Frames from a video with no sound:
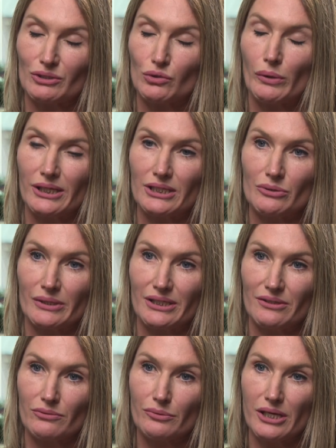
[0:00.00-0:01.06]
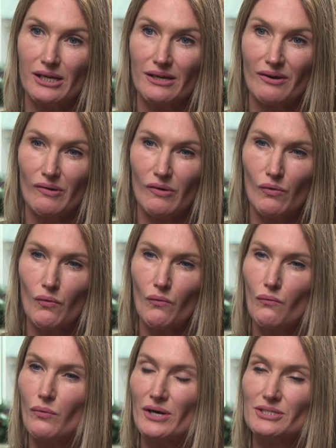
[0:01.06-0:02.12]
2023,
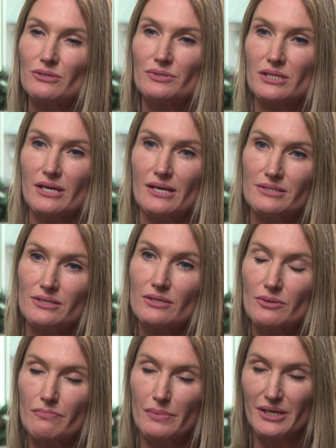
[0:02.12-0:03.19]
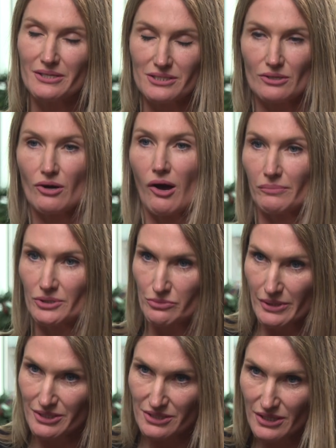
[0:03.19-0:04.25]
what do you see as the biggest
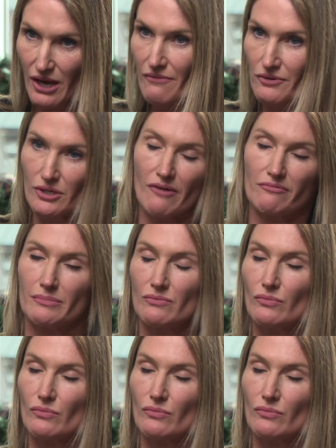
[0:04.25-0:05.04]
accomplishments of your government?